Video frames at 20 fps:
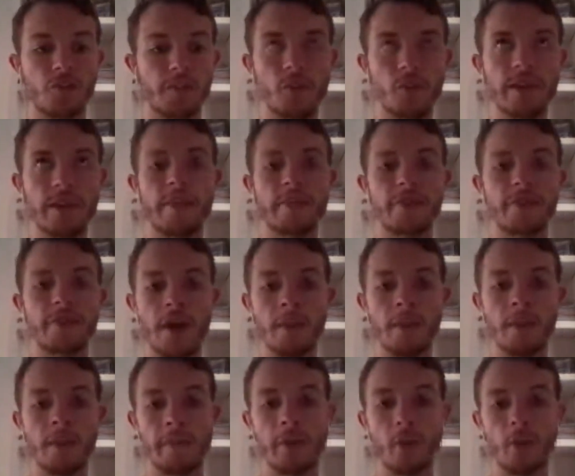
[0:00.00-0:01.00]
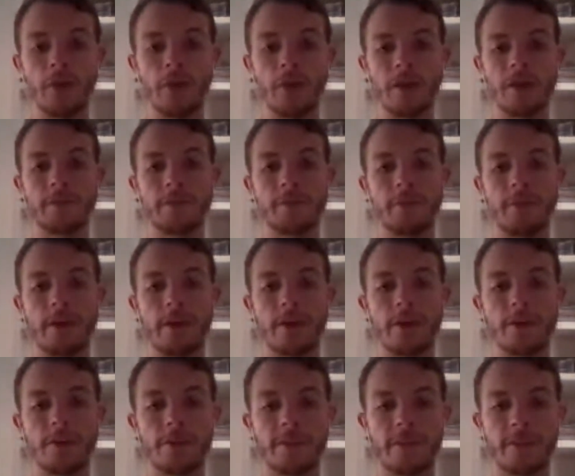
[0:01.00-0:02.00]
win games by building up the
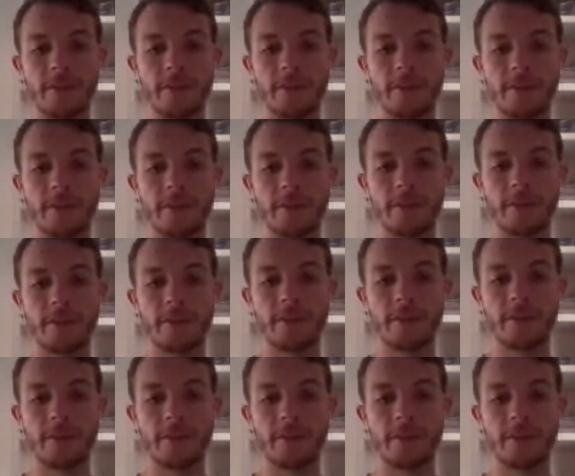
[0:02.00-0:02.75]
players and the